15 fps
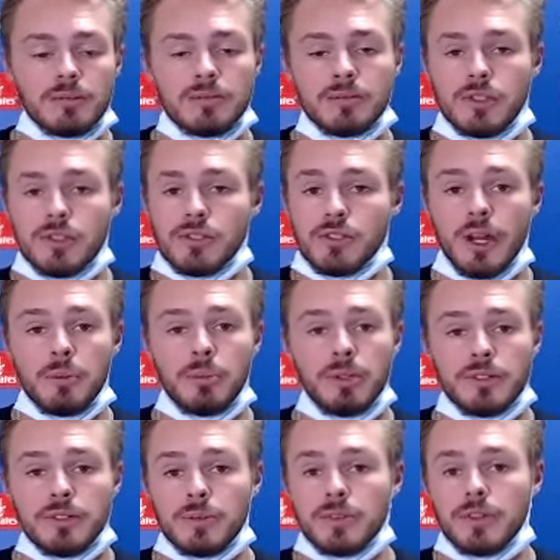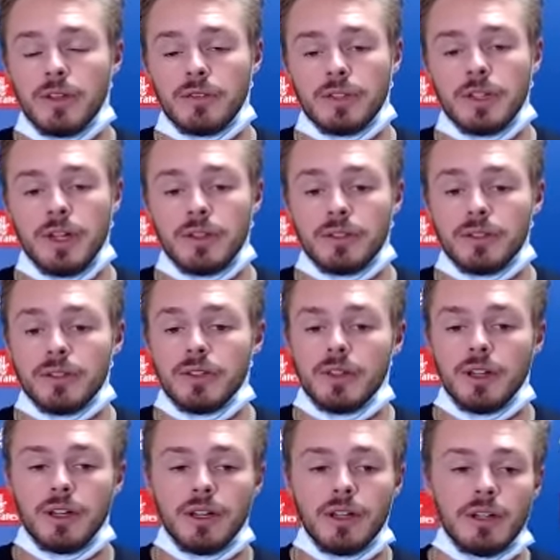just try to put some stuff together.
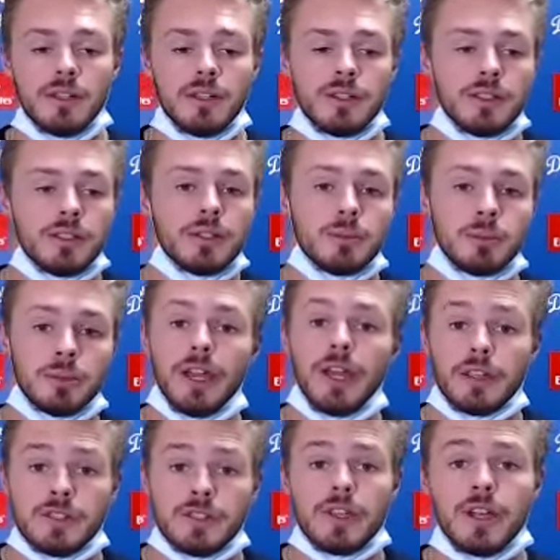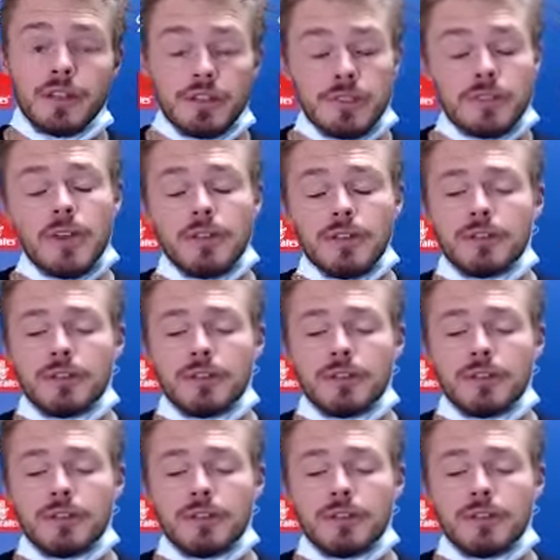But yeah, he's got good stuff.